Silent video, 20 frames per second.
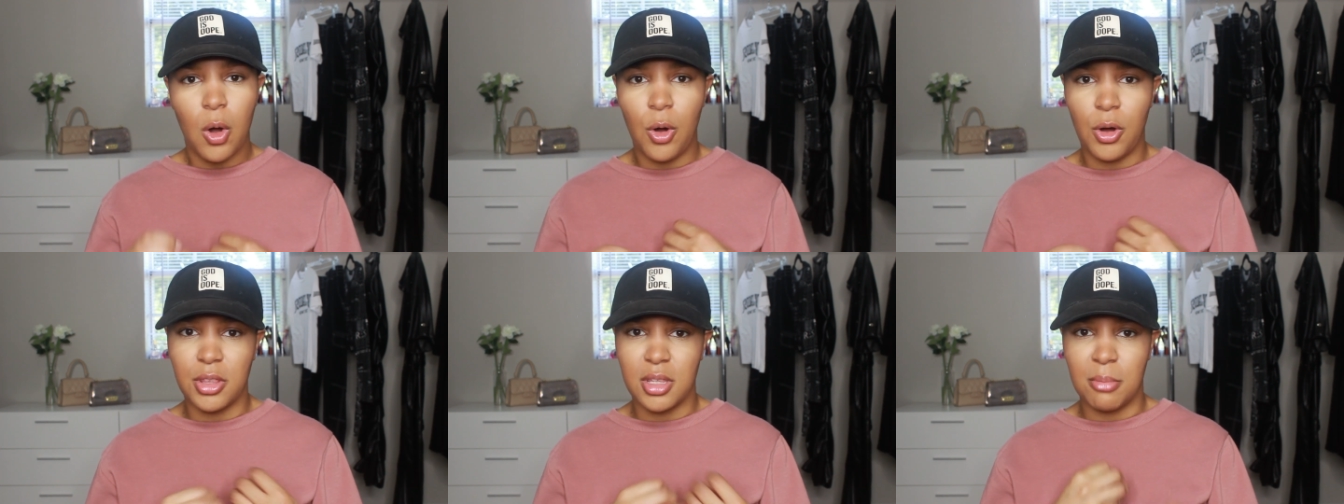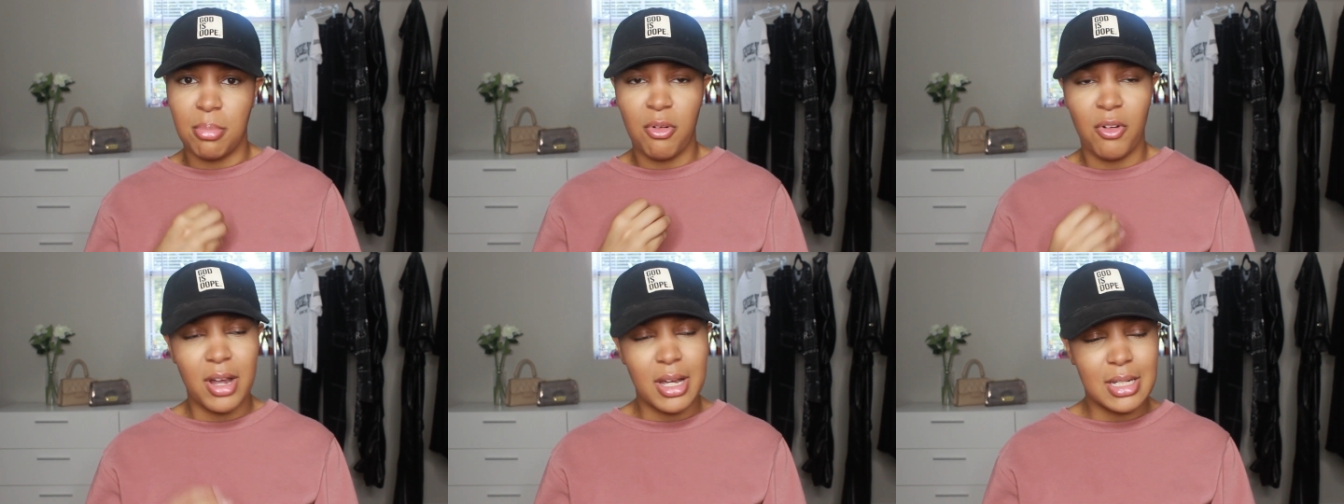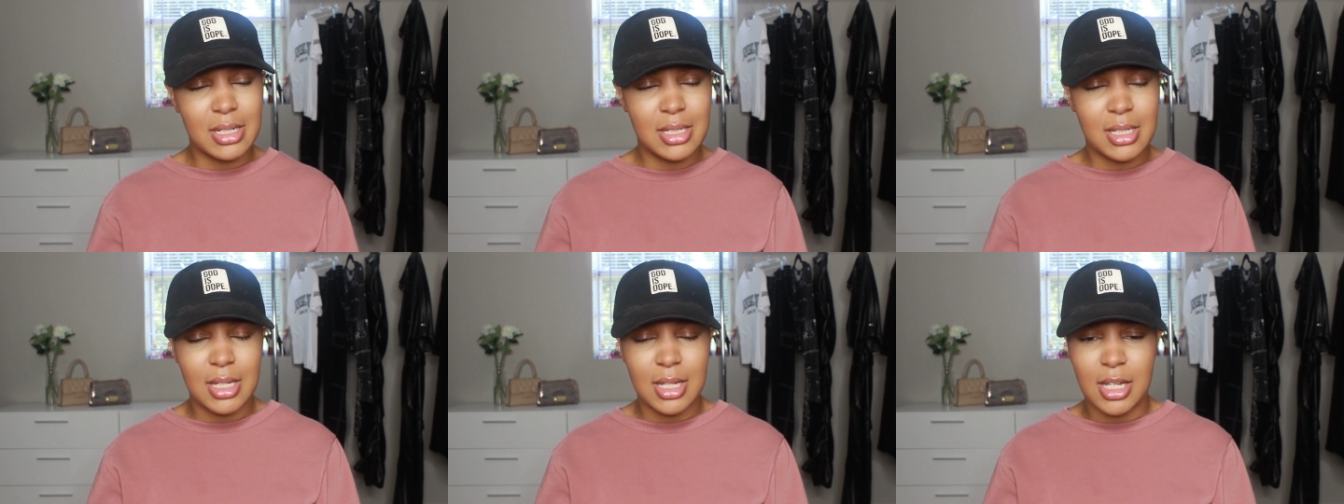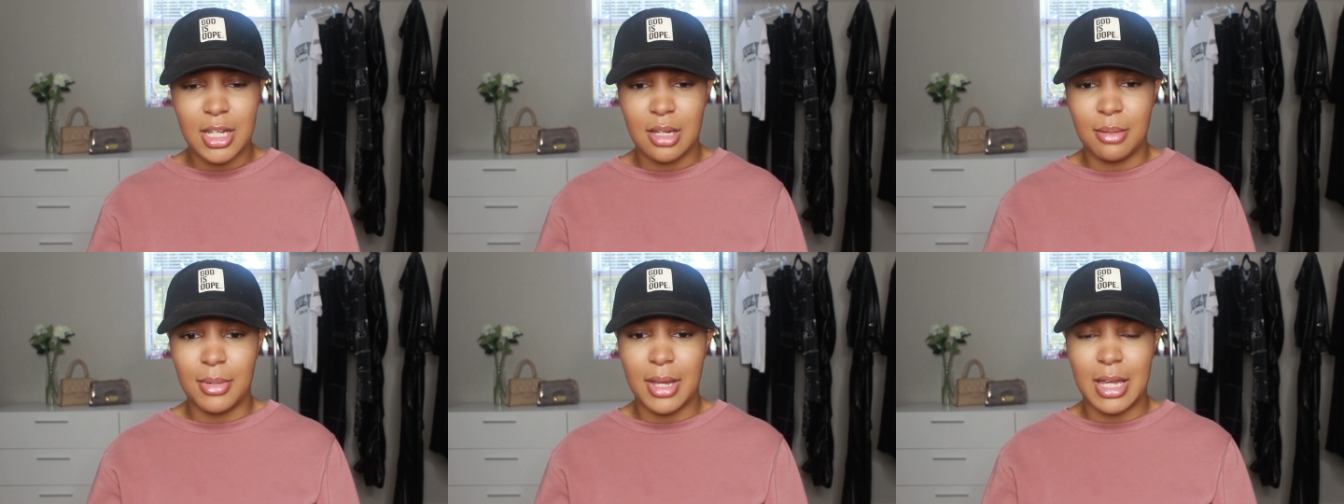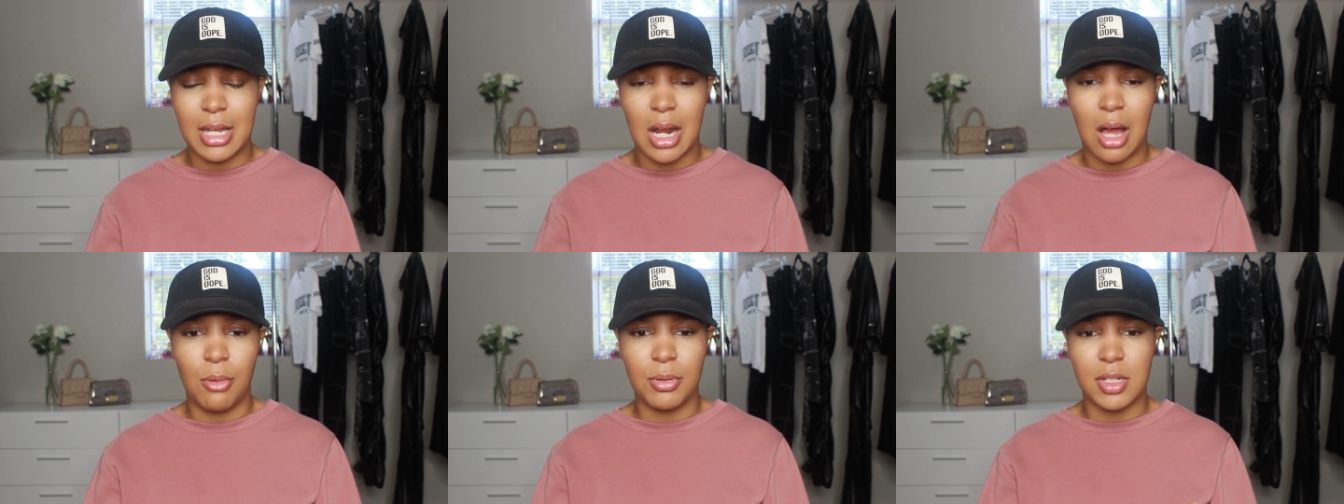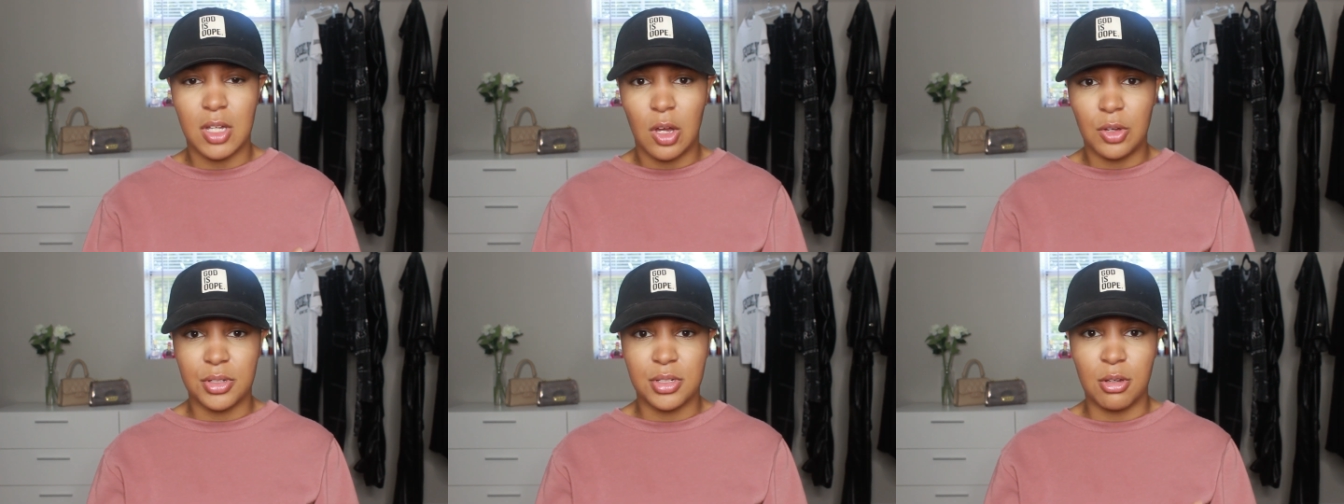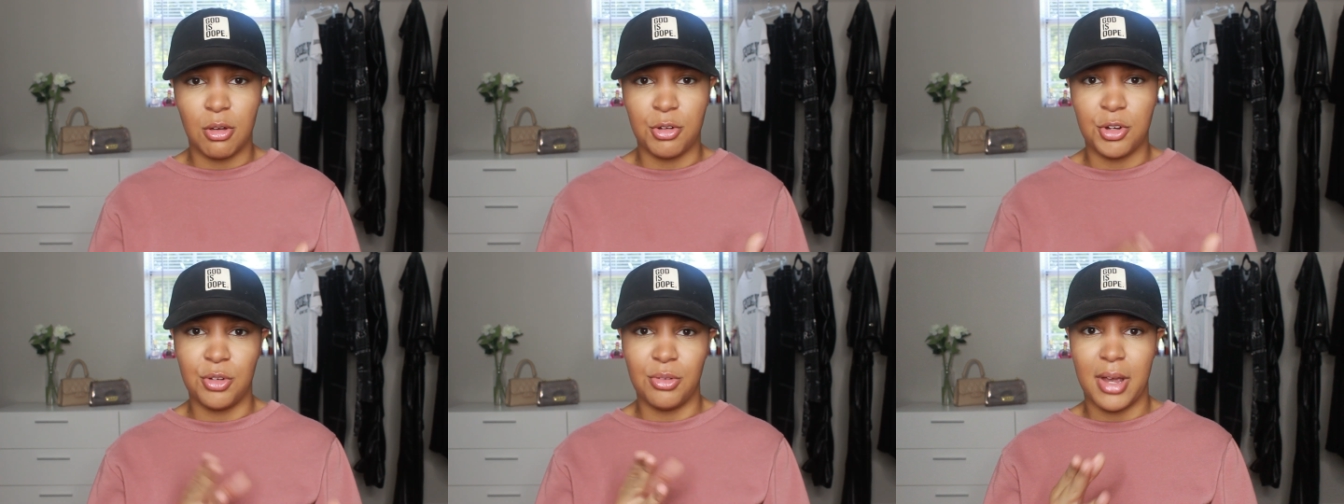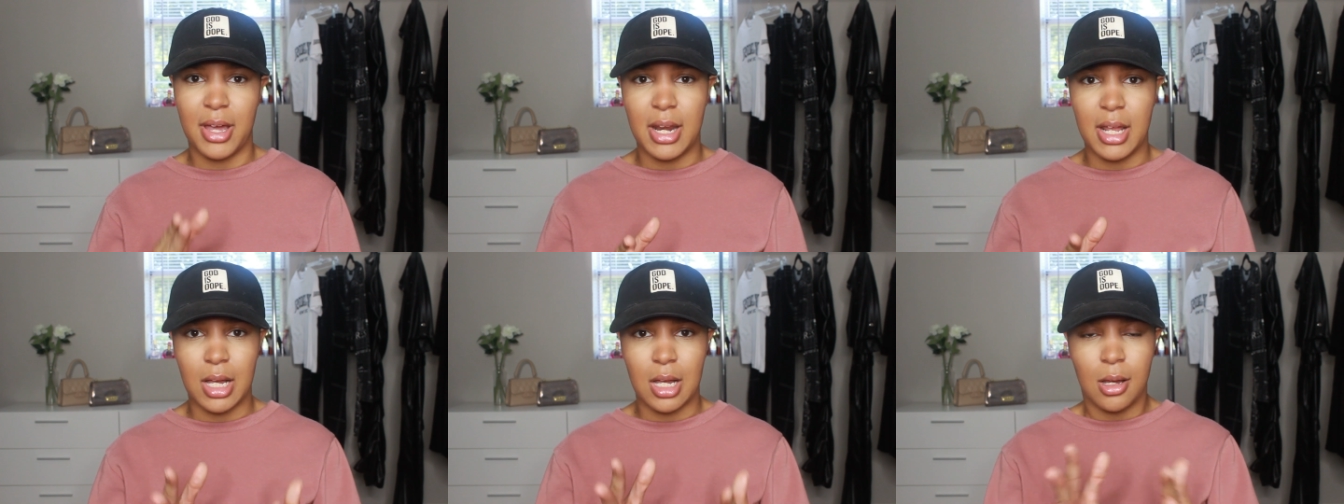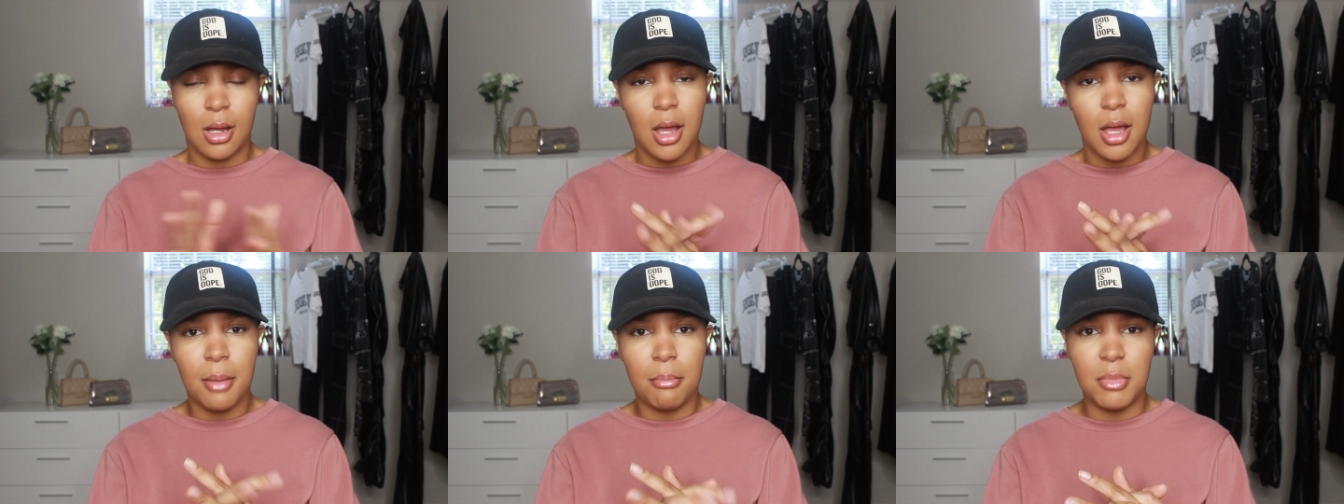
on the praise team and I was also creating